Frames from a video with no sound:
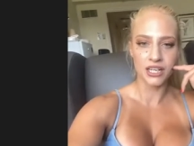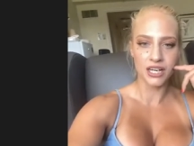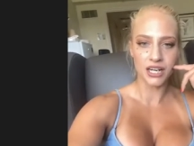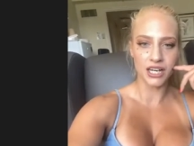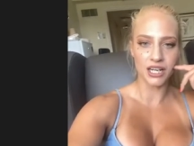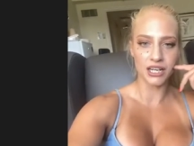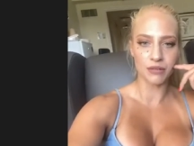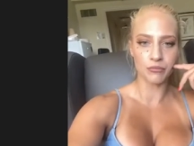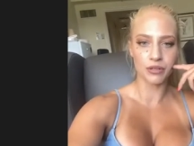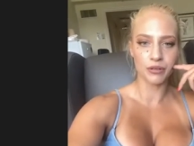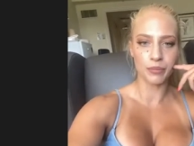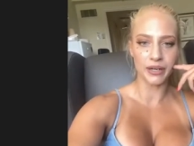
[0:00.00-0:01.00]

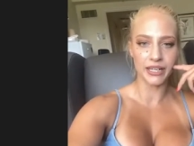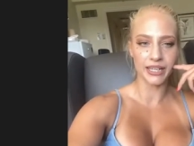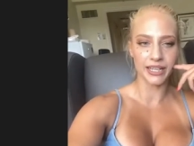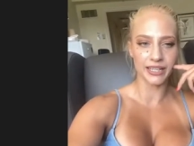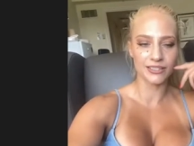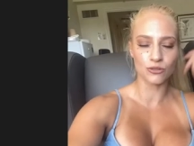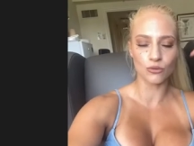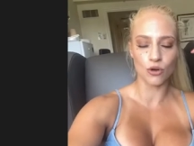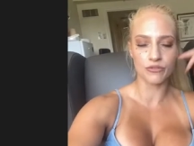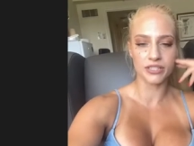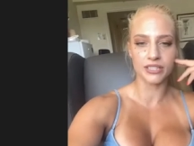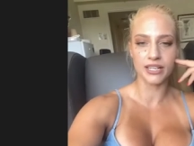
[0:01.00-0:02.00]
But yeah, still
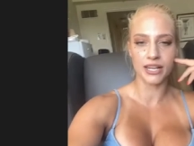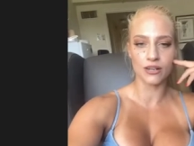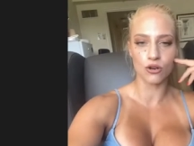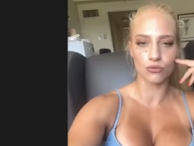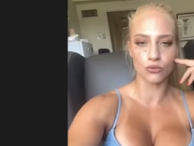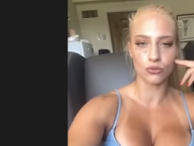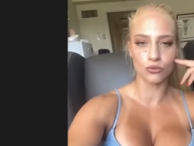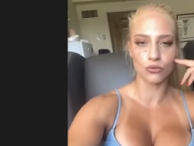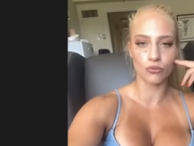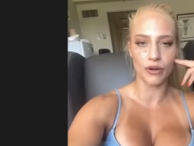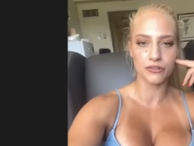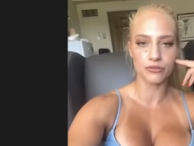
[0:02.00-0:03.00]
obviously cannot rule
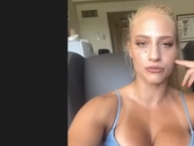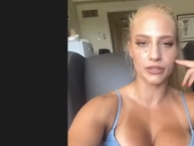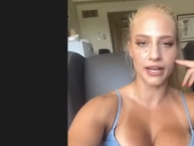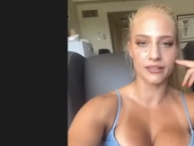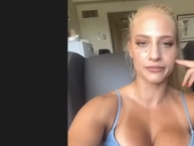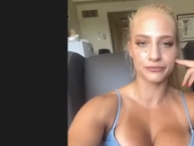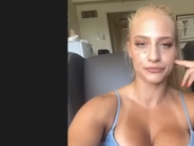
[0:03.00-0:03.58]
Rachel out.